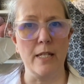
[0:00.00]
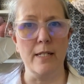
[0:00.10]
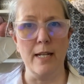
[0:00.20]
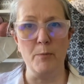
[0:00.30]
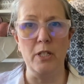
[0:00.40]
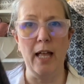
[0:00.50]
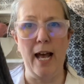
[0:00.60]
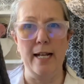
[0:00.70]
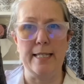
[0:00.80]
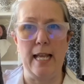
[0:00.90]
double
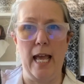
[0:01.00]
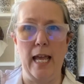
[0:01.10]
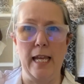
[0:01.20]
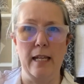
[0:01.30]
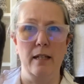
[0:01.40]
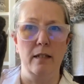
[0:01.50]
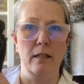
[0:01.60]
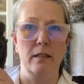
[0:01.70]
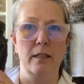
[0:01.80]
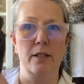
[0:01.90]
as a
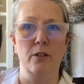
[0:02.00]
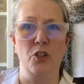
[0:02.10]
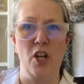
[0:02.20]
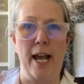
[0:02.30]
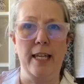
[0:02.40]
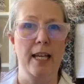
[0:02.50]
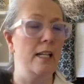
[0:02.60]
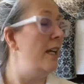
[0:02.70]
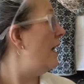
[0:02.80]
little jacket,